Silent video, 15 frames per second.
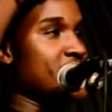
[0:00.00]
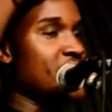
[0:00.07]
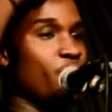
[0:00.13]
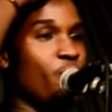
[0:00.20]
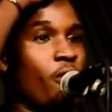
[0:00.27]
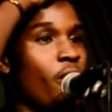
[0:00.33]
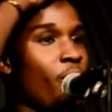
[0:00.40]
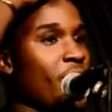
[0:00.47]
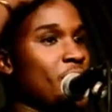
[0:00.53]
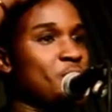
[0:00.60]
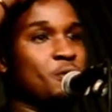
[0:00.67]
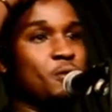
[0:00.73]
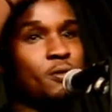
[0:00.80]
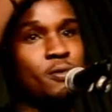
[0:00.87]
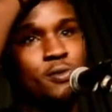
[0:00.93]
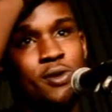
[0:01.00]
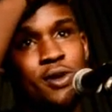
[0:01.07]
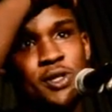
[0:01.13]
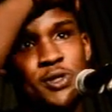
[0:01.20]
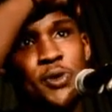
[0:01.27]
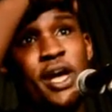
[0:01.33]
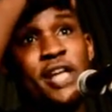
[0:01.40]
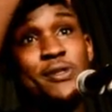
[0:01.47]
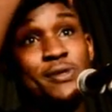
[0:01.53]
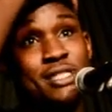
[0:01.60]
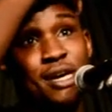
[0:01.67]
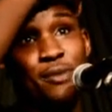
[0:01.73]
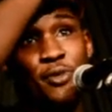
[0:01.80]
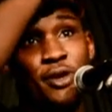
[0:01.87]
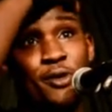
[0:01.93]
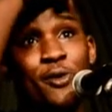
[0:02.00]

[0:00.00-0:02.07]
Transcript: is that we all want to hate on someone,